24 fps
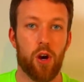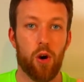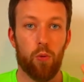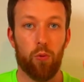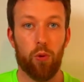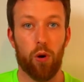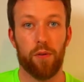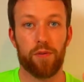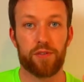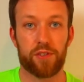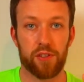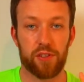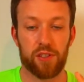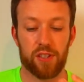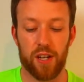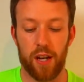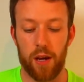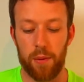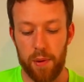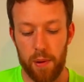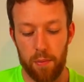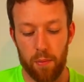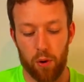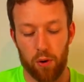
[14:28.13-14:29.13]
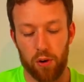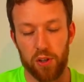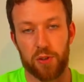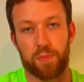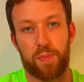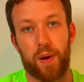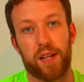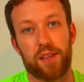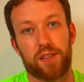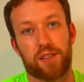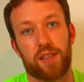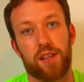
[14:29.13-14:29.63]
Wolverson's a little bit more
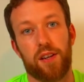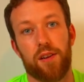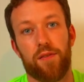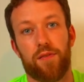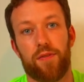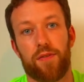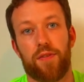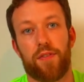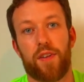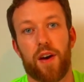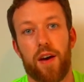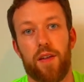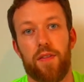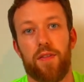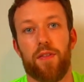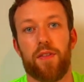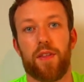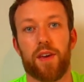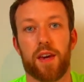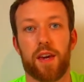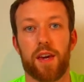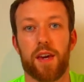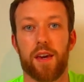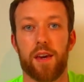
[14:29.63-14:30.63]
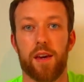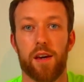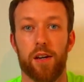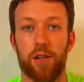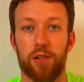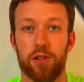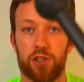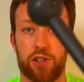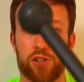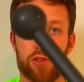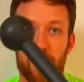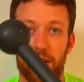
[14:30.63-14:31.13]
expensive than the
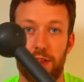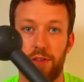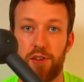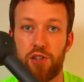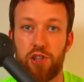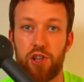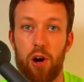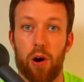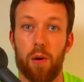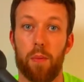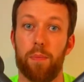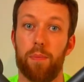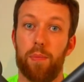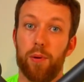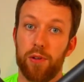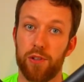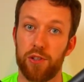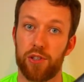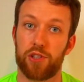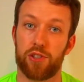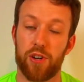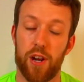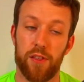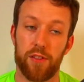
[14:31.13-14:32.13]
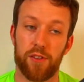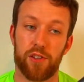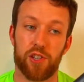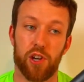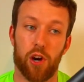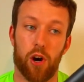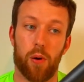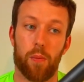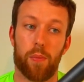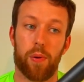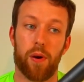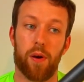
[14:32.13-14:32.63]
Strength Shop, but the Strength
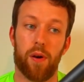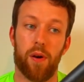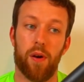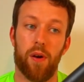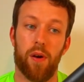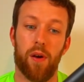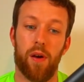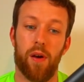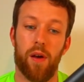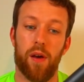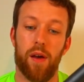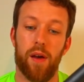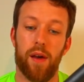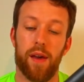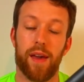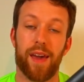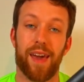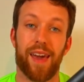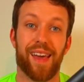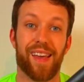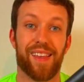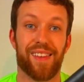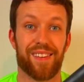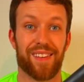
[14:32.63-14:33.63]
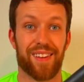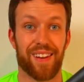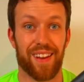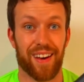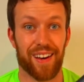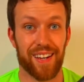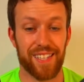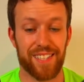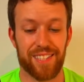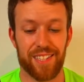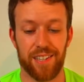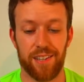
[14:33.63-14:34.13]
Shop is
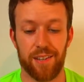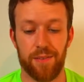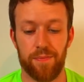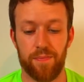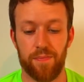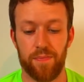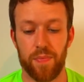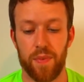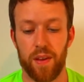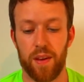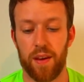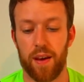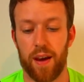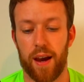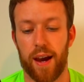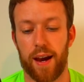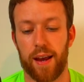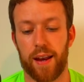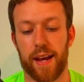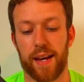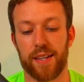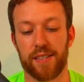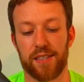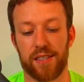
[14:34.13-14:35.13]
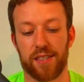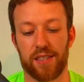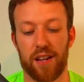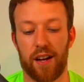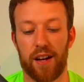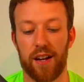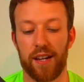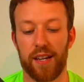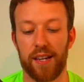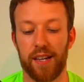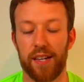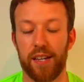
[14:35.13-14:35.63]
lighter and has a
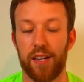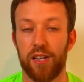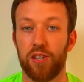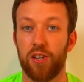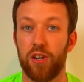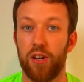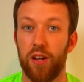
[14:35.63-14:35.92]
slightly